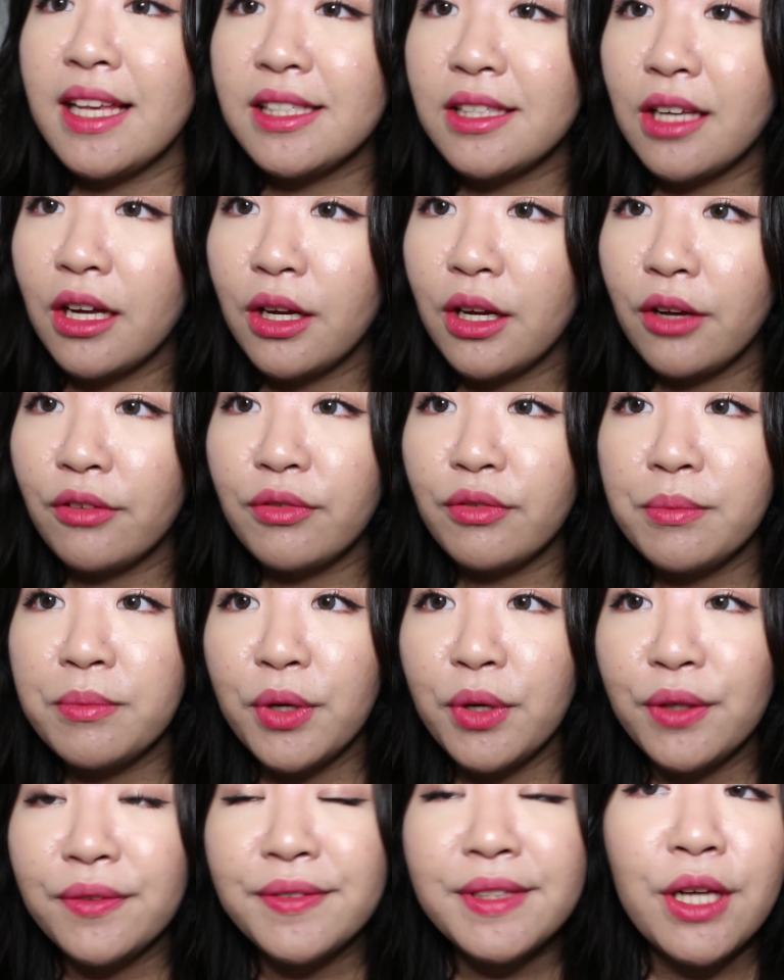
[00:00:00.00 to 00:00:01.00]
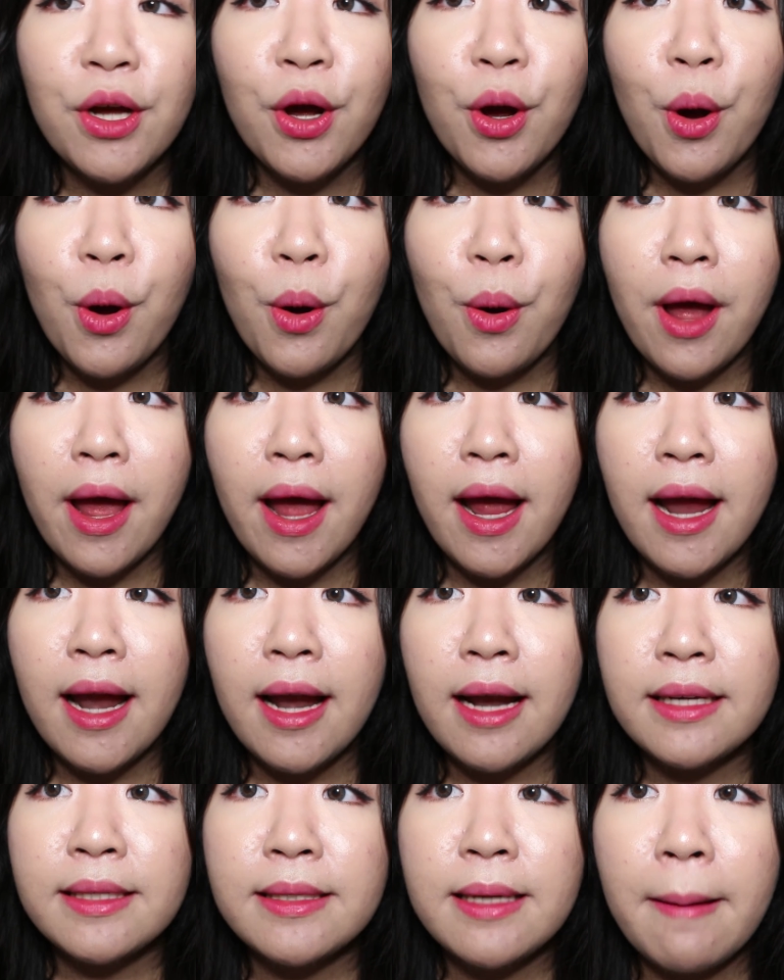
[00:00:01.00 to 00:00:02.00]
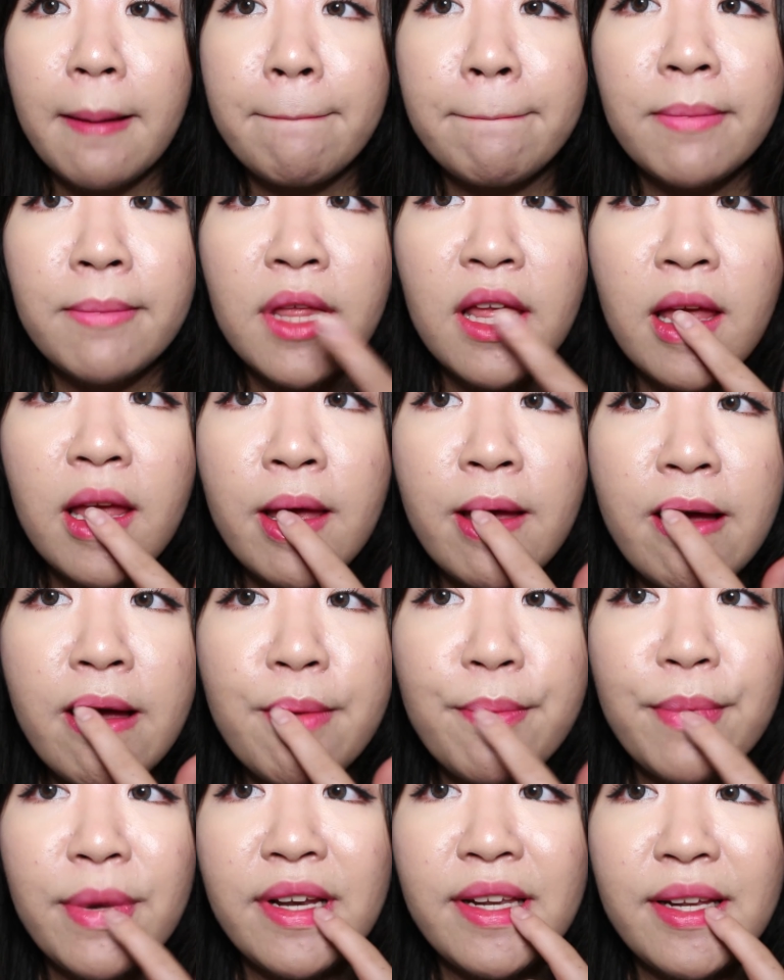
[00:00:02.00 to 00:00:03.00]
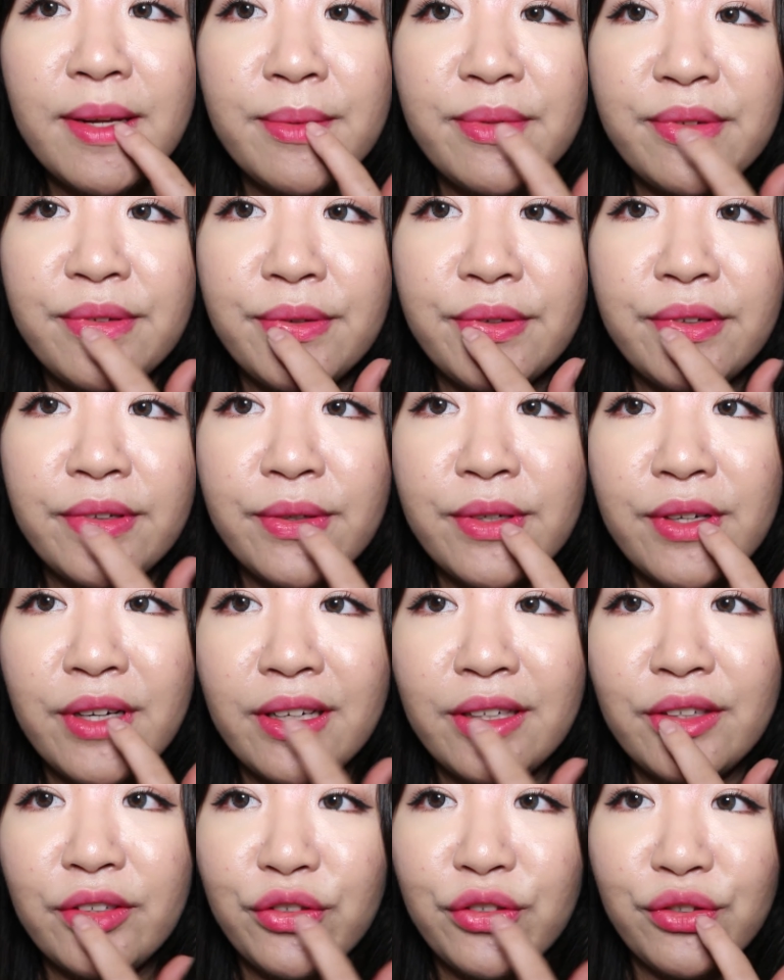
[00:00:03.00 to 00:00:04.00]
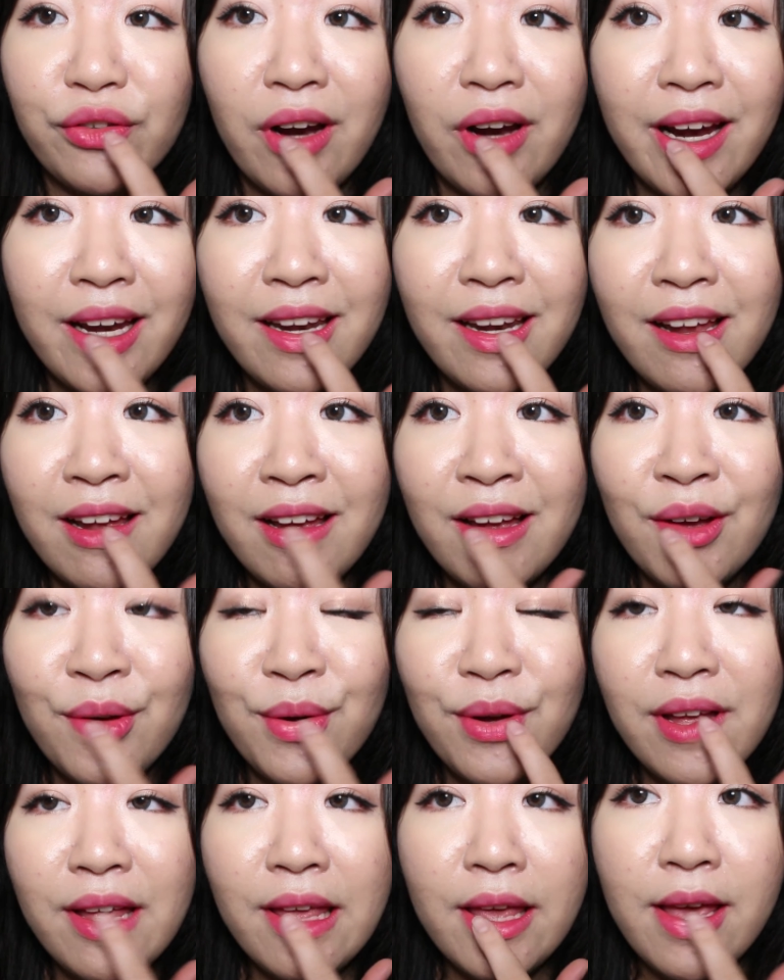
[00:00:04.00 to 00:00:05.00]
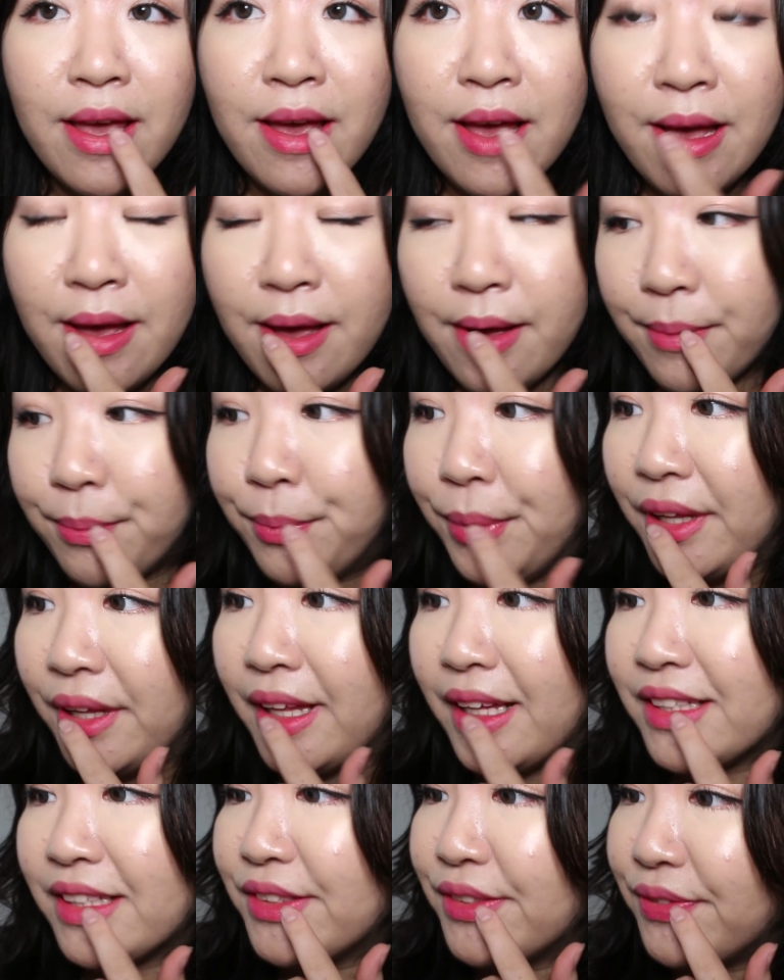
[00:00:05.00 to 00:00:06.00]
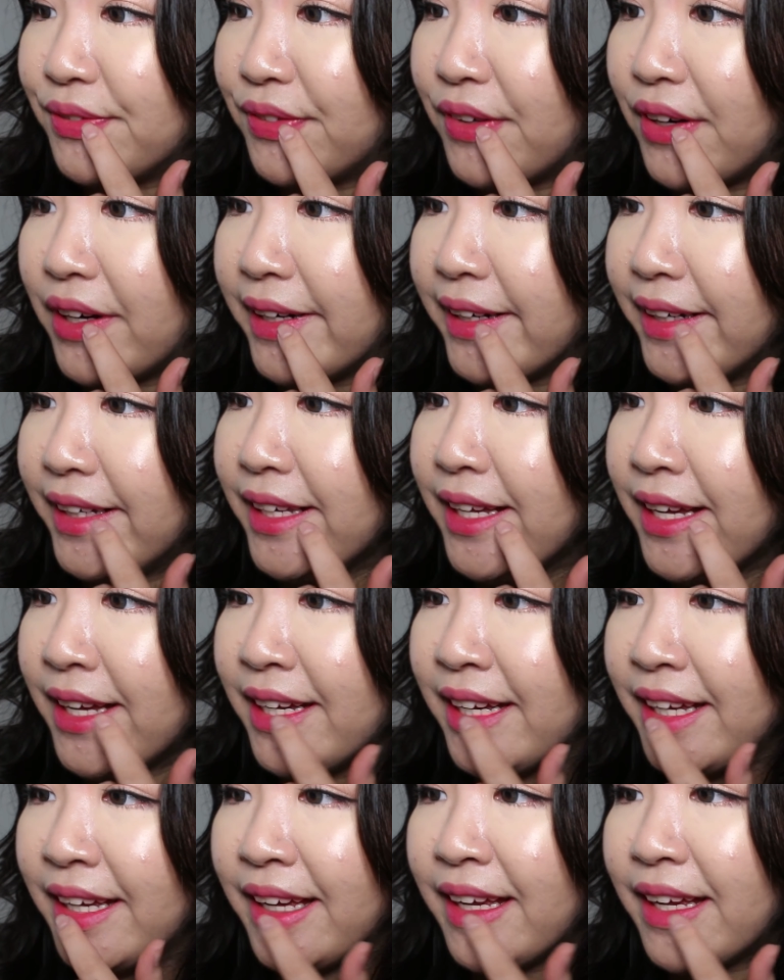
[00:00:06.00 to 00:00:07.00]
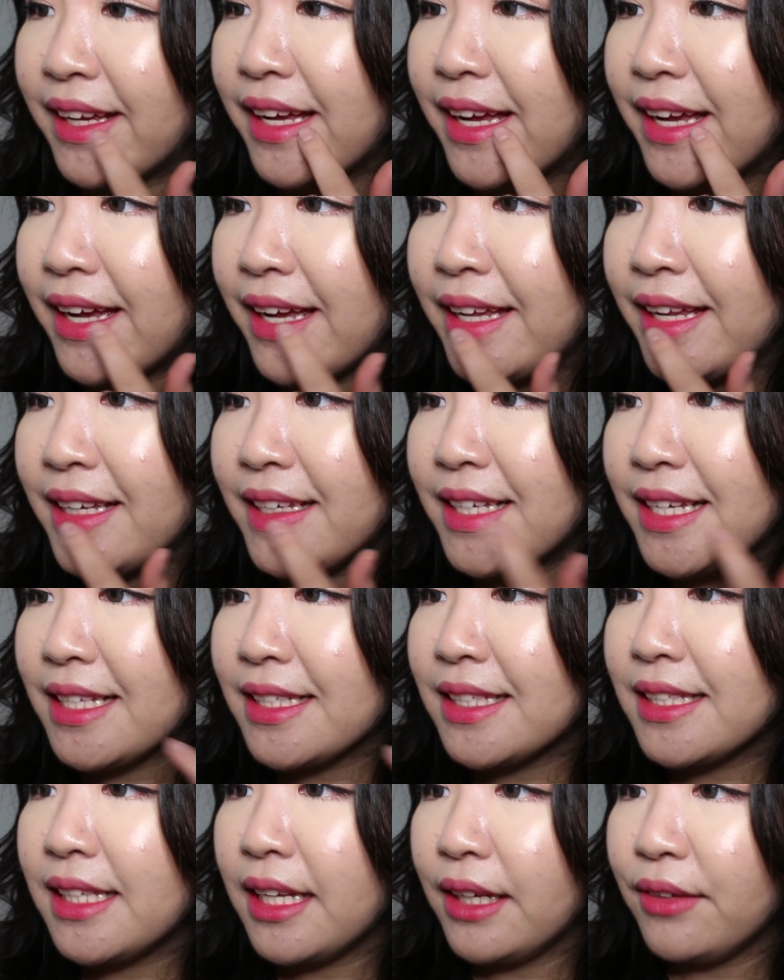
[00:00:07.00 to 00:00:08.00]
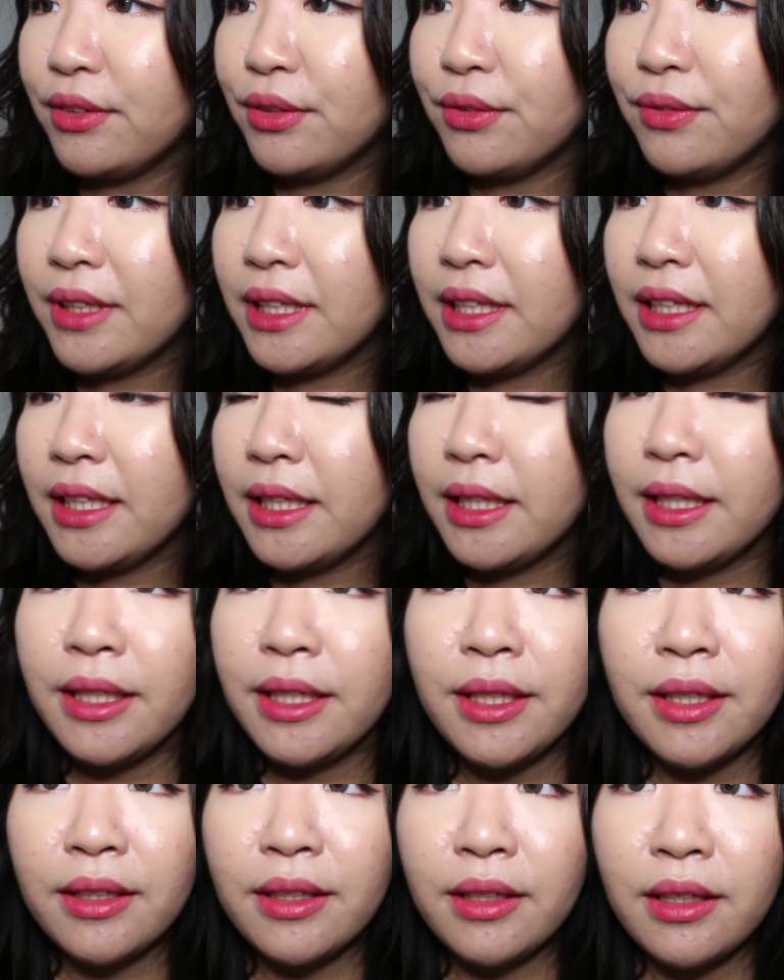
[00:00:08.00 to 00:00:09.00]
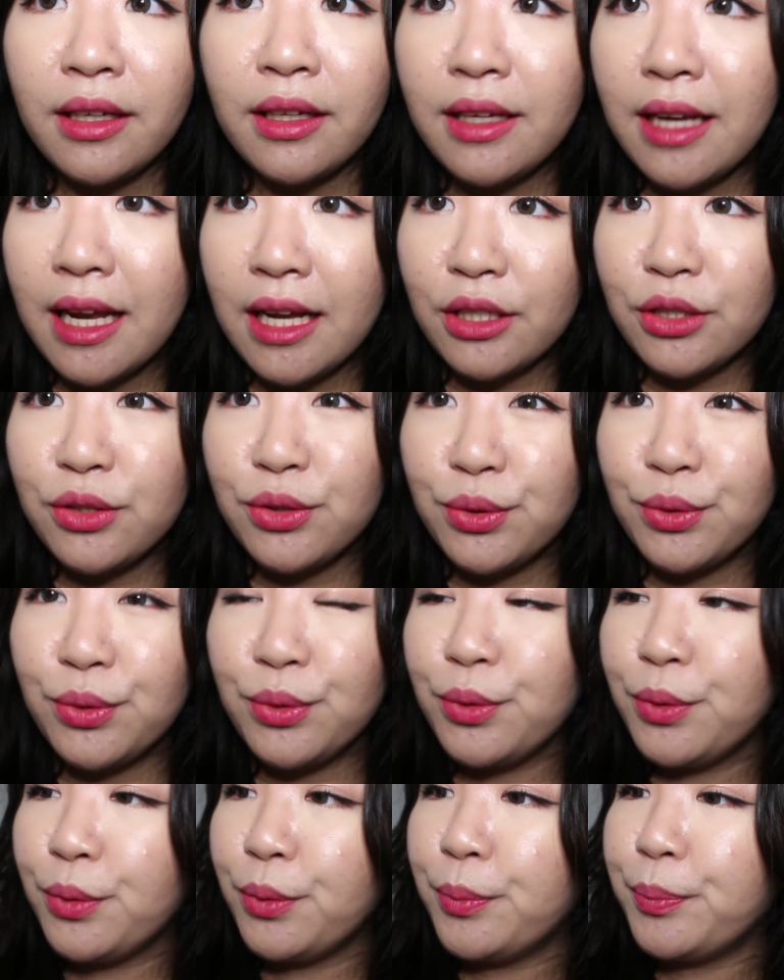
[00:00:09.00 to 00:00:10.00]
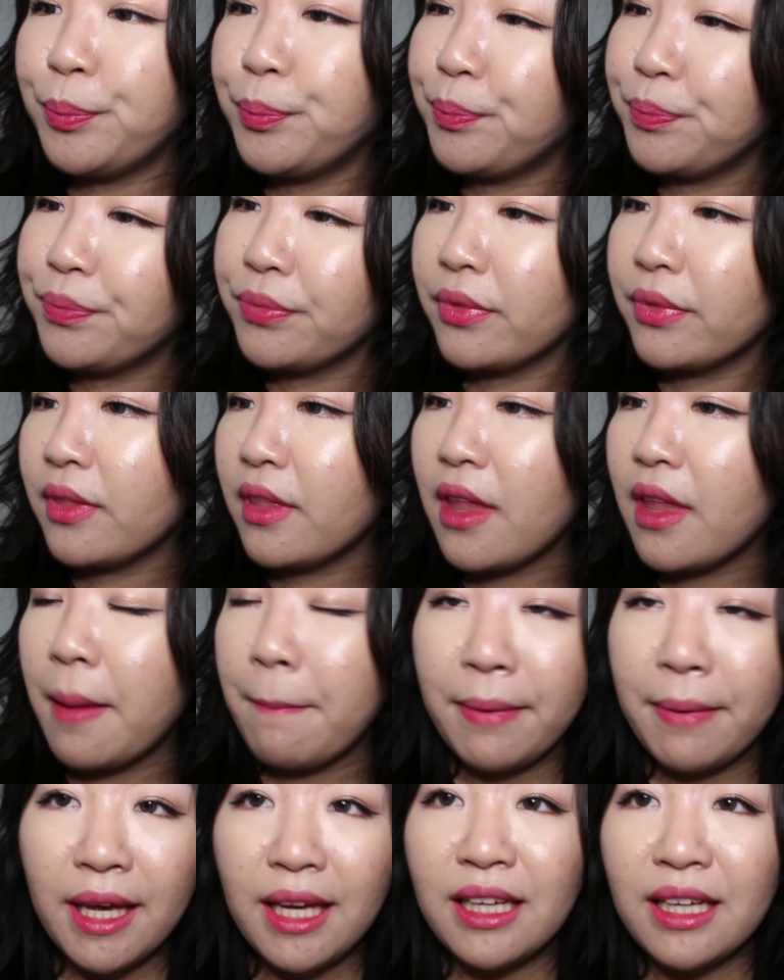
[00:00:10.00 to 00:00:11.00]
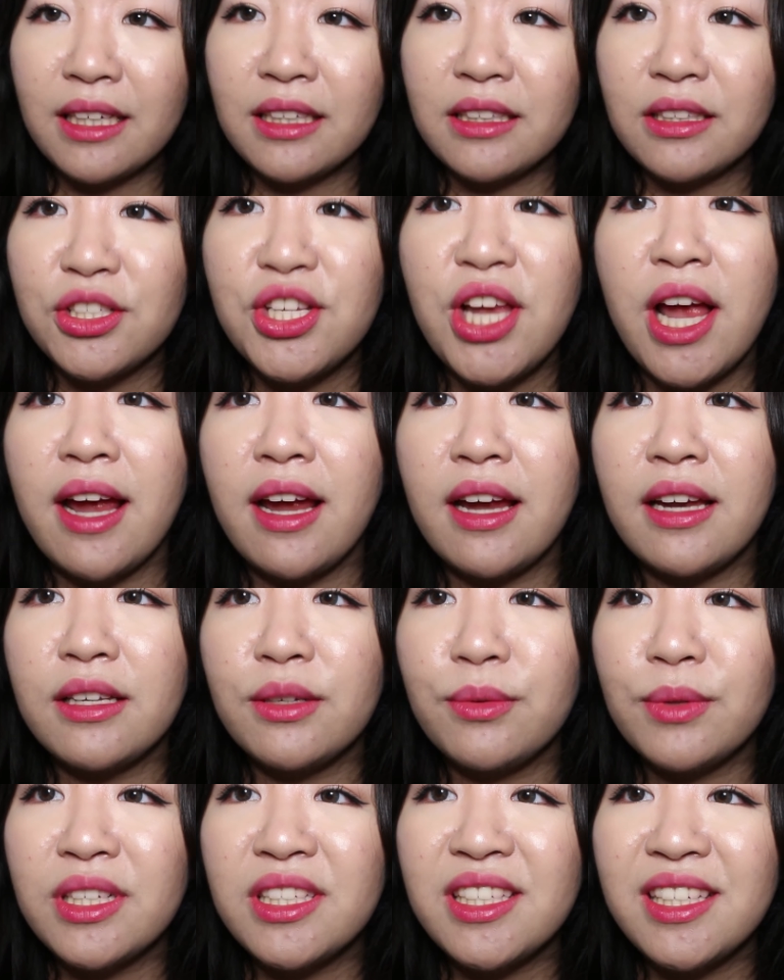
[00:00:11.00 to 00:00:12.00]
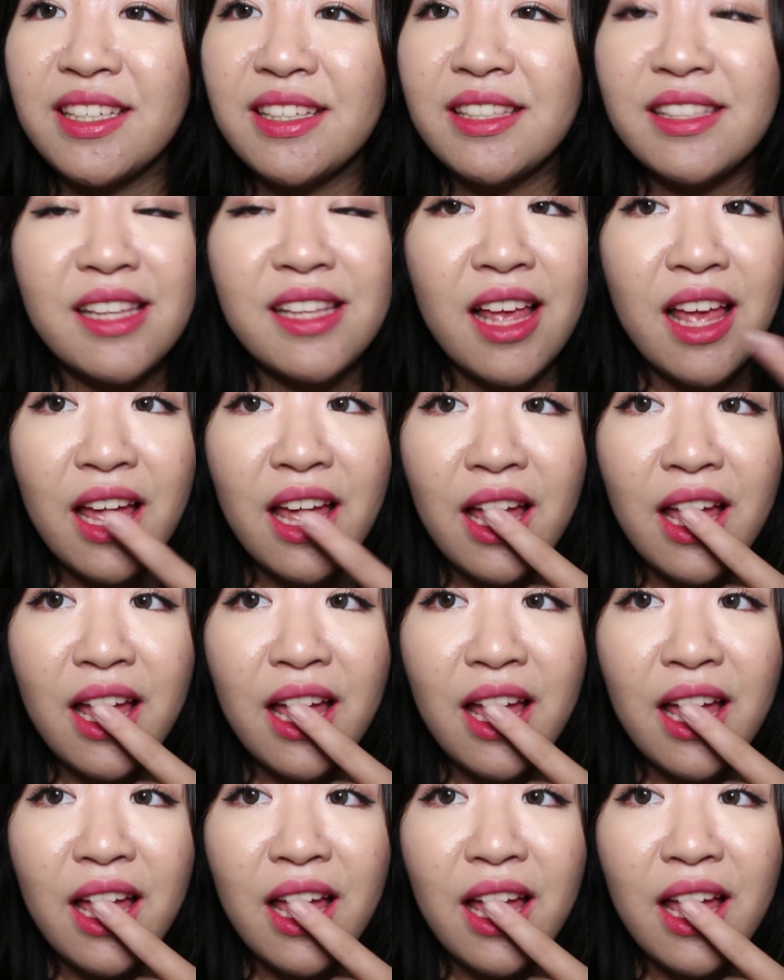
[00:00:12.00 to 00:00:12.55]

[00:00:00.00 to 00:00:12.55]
Okay, so I've removed it all and my lips feel kind of dry now, but that's fine. And it's left a really natural pink shade, which is